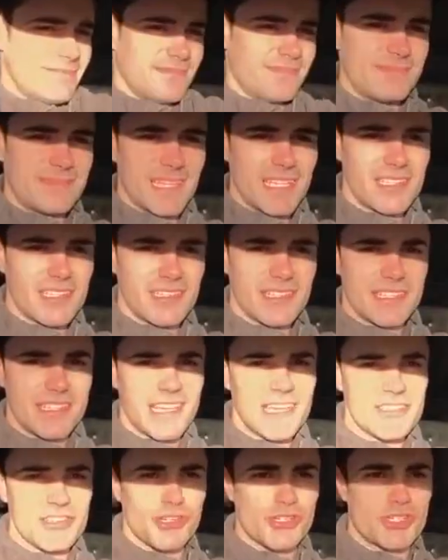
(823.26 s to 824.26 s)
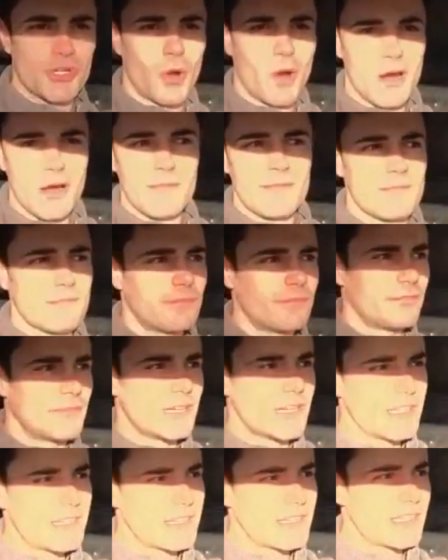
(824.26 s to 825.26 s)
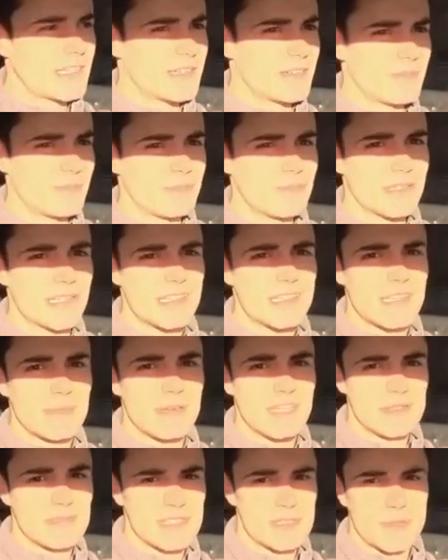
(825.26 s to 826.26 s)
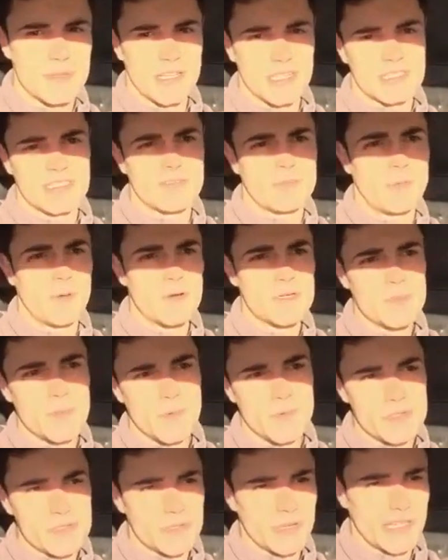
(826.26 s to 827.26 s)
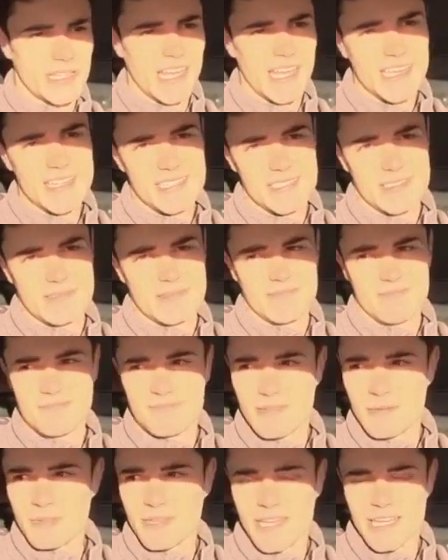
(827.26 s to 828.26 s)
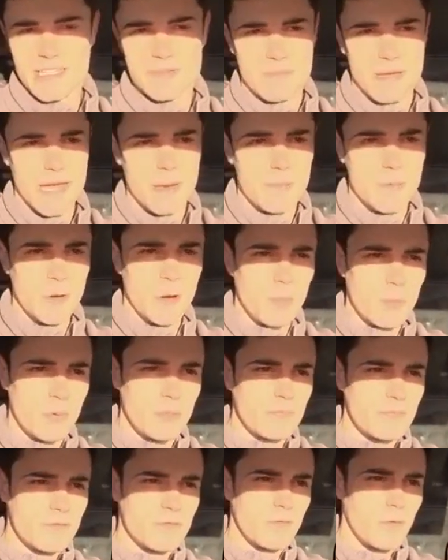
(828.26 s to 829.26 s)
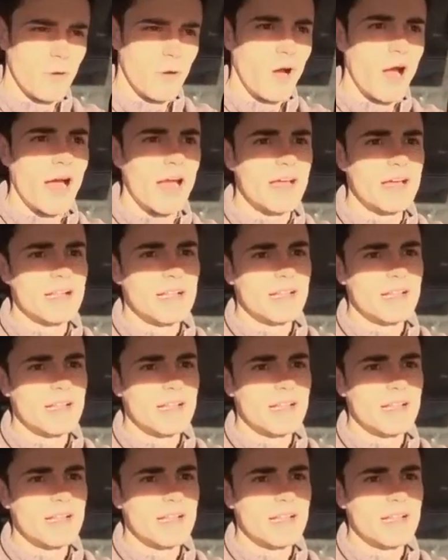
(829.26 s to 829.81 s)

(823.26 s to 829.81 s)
The days are short. We need to make them as productive as possible. So I guess maybe that's my problem for